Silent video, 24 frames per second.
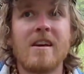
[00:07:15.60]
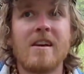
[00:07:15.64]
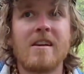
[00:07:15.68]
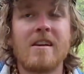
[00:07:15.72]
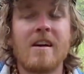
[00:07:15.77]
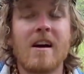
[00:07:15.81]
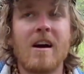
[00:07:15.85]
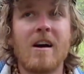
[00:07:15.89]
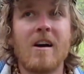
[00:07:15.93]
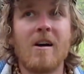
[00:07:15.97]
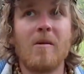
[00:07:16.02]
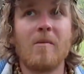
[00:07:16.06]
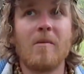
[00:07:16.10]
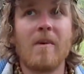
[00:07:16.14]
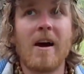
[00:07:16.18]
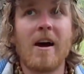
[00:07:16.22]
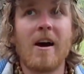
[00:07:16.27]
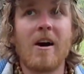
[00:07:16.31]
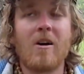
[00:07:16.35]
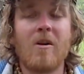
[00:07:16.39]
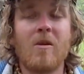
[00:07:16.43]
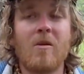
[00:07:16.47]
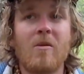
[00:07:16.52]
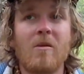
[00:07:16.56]

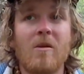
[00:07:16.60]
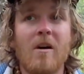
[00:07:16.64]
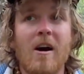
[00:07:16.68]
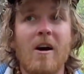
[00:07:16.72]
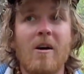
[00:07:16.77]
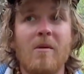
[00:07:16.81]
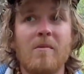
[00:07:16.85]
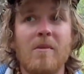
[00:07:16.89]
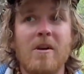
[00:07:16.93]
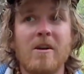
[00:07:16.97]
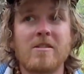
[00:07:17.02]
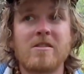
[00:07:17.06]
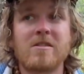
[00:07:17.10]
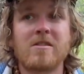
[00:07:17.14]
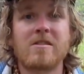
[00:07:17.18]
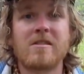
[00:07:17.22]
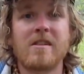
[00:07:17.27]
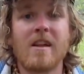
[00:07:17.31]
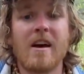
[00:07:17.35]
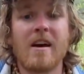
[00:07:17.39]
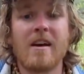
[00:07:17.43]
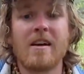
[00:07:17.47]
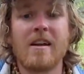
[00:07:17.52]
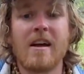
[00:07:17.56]
how much
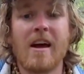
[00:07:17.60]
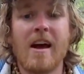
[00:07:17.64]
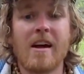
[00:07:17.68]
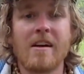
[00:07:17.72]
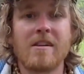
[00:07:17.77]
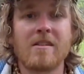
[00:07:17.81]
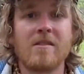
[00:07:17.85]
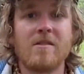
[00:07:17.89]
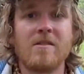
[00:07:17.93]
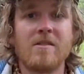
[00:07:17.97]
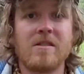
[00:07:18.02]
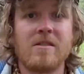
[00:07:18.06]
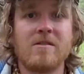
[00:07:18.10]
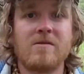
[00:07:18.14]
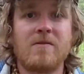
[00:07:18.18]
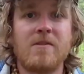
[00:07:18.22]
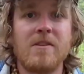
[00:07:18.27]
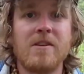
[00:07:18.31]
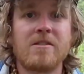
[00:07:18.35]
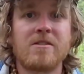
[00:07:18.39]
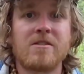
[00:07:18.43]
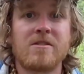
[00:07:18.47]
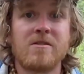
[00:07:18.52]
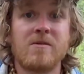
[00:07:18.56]
that
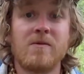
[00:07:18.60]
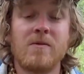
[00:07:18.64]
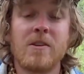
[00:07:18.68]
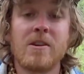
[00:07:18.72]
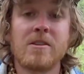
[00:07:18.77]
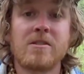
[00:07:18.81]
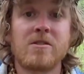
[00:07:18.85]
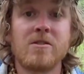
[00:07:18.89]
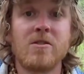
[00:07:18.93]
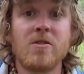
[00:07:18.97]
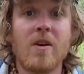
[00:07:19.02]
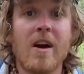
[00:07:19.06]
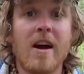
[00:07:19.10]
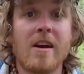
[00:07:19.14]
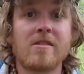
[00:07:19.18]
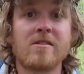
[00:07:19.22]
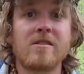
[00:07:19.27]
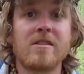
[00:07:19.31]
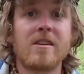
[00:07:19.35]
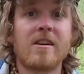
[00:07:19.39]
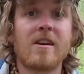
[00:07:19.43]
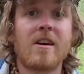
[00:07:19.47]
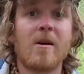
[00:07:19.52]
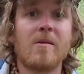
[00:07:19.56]
Vishnu
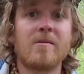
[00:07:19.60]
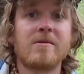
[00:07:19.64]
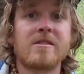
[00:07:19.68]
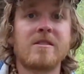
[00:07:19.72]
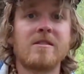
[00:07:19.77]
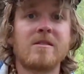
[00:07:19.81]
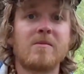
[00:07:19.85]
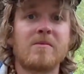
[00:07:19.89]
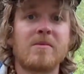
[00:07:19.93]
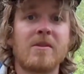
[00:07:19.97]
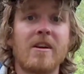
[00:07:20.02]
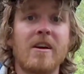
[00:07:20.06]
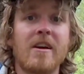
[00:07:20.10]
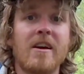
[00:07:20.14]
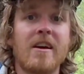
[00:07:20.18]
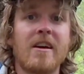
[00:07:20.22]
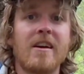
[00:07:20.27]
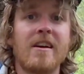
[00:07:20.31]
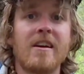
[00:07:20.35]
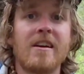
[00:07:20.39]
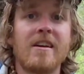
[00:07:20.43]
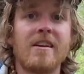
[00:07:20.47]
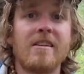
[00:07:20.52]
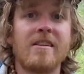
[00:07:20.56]
actually comes into
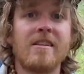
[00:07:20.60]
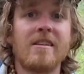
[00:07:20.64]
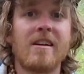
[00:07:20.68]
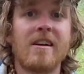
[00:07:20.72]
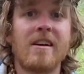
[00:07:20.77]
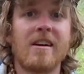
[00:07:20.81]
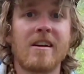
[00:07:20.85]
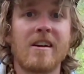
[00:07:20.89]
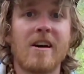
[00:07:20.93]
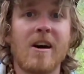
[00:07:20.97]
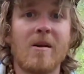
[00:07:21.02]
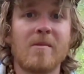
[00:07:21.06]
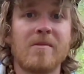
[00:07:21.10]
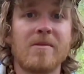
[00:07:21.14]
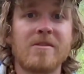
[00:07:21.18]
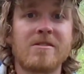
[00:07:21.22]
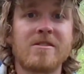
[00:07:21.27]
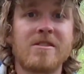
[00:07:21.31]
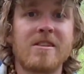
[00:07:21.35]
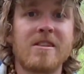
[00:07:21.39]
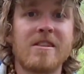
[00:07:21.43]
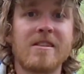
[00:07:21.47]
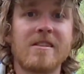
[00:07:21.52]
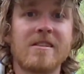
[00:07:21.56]
play in
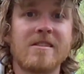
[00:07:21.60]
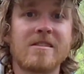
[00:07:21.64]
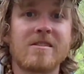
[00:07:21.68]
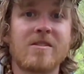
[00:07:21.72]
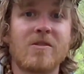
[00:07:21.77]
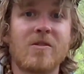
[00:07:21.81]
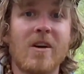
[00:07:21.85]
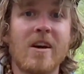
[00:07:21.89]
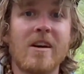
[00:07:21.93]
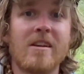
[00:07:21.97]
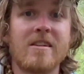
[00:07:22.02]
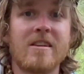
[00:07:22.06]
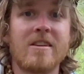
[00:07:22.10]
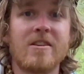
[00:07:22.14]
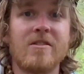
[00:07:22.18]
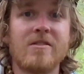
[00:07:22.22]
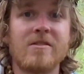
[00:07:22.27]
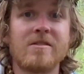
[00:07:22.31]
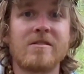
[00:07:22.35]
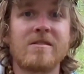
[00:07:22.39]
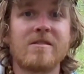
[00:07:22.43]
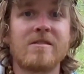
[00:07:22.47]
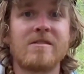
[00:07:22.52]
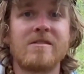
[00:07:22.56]
accomplishing this
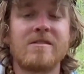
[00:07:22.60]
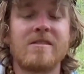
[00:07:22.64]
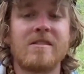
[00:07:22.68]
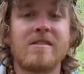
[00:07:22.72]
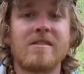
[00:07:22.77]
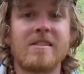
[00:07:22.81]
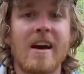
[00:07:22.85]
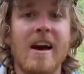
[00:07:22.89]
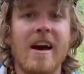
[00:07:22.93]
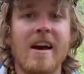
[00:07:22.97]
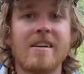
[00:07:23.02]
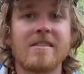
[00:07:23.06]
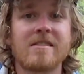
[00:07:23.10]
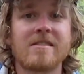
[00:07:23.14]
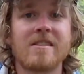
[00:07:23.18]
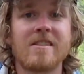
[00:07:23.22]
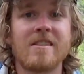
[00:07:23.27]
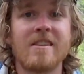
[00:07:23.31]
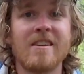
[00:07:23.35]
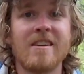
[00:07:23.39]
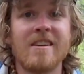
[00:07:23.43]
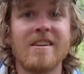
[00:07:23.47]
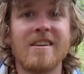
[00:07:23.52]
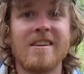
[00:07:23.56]
grandiose task.
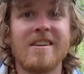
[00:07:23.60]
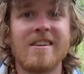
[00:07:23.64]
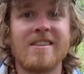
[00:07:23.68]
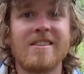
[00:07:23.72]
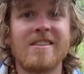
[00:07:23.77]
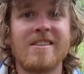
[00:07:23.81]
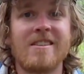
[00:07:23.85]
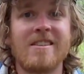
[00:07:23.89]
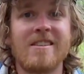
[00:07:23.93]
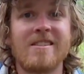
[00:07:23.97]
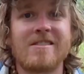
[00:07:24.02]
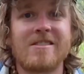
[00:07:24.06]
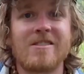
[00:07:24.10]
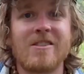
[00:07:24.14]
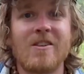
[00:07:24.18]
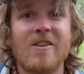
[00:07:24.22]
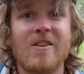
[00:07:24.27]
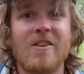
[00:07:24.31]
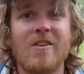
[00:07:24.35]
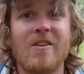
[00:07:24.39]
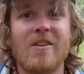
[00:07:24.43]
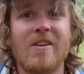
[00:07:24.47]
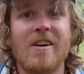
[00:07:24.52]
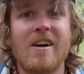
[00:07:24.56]

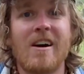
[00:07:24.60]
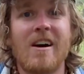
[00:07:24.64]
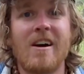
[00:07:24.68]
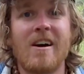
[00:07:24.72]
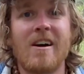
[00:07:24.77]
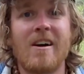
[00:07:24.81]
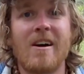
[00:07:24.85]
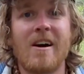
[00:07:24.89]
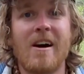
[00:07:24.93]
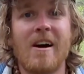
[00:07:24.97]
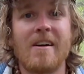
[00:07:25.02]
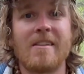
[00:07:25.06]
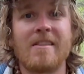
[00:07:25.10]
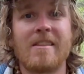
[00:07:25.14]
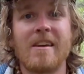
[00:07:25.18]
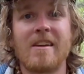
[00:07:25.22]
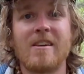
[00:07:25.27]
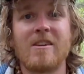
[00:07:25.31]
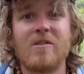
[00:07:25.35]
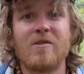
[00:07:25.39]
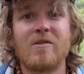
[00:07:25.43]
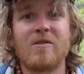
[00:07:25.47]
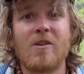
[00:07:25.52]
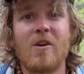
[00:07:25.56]
So I
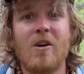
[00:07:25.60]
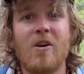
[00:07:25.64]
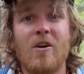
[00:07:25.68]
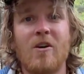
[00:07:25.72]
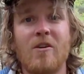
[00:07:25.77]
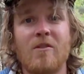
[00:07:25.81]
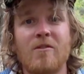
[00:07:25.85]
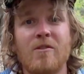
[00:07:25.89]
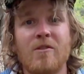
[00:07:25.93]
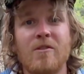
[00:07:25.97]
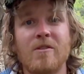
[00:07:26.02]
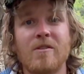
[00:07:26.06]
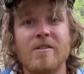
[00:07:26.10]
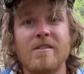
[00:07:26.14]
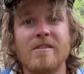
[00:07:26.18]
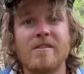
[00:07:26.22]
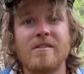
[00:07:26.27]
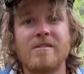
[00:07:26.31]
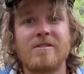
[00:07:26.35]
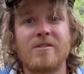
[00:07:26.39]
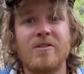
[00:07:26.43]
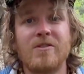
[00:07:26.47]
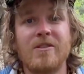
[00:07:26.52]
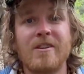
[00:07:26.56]
thank you all for
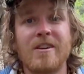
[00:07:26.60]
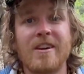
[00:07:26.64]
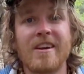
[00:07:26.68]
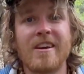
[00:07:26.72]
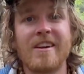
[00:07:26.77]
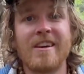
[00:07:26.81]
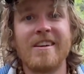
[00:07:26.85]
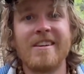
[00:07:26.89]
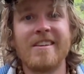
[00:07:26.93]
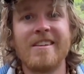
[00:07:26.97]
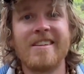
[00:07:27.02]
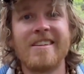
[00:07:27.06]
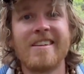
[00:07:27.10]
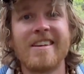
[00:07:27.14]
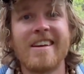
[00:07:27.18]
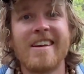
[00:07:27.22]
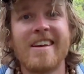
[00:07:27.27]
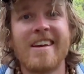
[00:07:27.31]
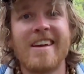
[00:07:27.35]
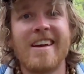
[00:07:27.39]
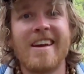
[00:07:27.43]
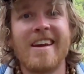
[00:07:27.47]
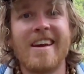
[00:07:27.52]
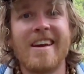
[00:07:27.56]
tuning in,
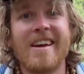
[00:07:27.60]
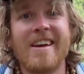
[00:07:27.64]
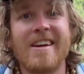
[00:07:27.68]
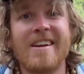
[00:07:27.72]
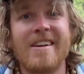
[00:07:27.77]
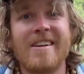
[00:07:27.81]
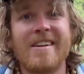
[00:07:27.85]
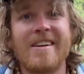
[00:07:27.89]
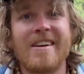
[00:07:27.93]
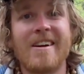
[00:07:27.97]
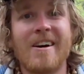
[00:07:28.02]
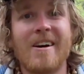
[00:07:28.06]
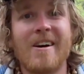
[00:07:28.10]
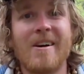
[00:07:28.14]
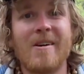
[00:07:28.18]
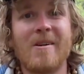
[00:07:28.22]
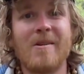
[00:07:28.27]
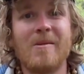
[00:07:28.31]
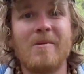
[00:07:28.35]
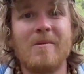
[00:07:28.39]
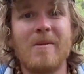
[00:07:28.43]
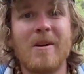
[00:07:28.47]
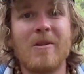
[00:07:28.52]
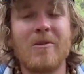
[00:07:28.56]
and
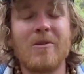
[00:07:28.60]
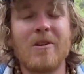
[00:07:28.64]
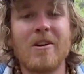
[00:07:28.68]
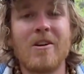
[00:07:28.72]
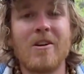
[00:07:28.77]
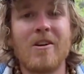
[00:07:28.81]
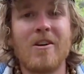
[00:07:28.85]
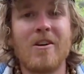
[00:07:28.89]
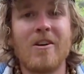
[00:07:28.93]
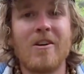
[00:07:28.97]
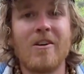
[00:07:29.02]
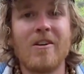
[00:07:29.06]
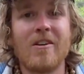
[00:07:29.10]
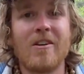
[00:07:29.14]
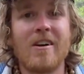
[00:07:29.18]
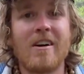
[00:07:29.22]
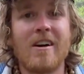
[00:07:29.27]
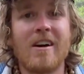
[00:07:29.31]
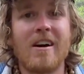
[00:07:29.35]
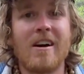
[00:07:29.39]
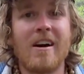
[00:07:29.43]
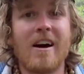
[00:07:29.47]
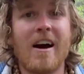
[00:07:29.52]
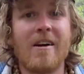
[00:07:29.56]
may we all
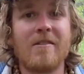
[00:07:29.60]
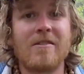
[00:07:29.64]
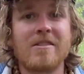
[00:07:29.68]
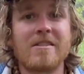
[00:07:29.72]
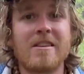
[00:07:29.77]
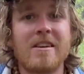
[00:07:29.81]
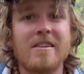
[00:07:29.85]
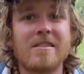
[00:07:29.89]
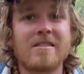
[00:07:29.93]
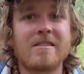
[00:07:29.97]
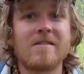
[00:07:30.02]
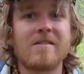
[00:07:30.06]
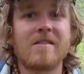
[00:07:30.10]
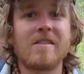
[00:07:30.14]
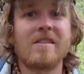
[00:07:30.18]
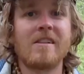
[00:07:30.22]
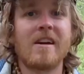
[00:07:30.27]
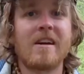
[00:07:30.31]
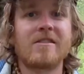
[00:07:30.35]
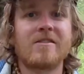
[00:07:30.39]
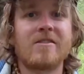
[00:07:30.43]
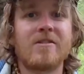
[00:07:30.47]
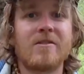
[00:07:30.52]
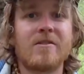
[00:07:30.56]
have a taste of the
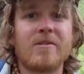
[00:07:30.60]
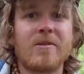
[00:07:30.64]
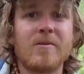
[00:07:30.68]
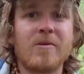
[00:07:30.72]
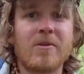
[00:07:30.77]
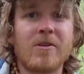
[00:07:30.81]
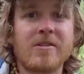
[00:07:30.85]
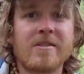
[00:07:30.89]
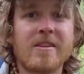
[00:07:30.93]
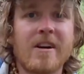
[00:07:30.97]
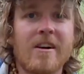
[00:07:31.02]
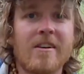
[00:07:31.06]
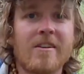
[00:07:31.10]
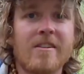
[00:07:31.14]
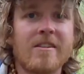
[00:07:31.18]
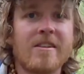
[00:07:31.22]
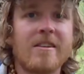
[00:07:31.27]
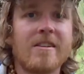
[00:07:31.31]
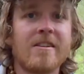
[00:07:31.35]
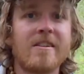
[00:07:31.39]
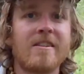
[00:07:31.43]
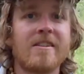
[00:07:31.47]
nectar of immortality.